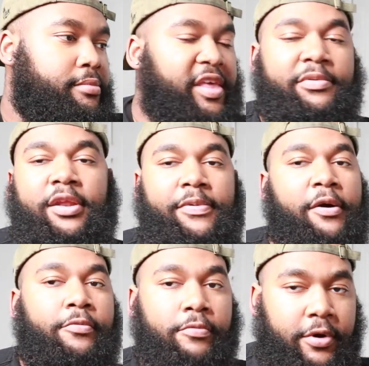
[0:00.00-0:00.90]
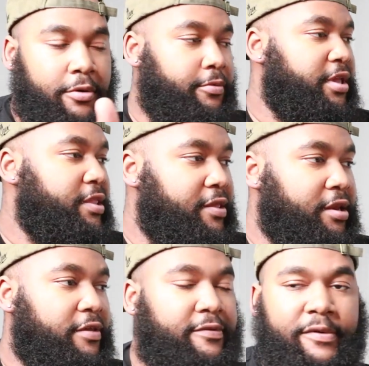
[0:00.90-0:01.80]
Even if I would have went to
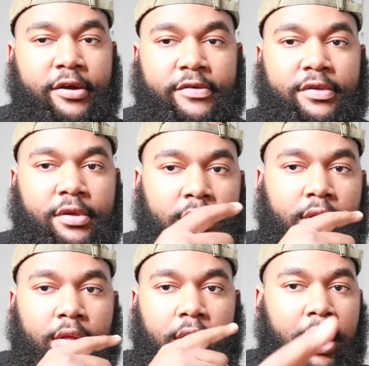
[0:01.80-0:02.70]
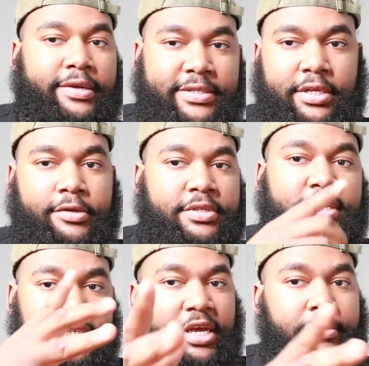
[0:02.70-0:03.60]
this first, I still
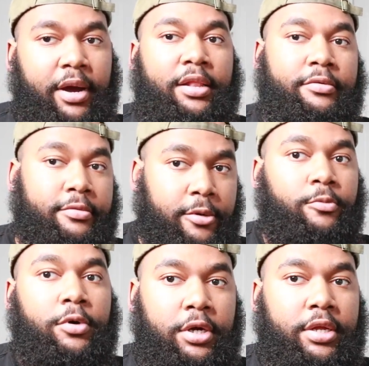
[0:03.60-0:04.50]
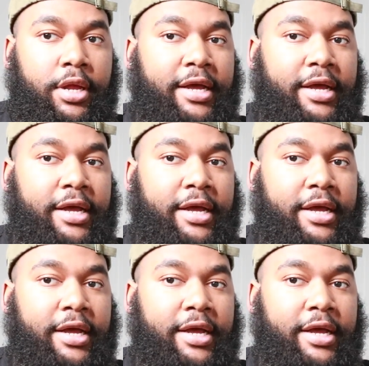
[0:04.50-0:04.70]
think Jay Molley would have won.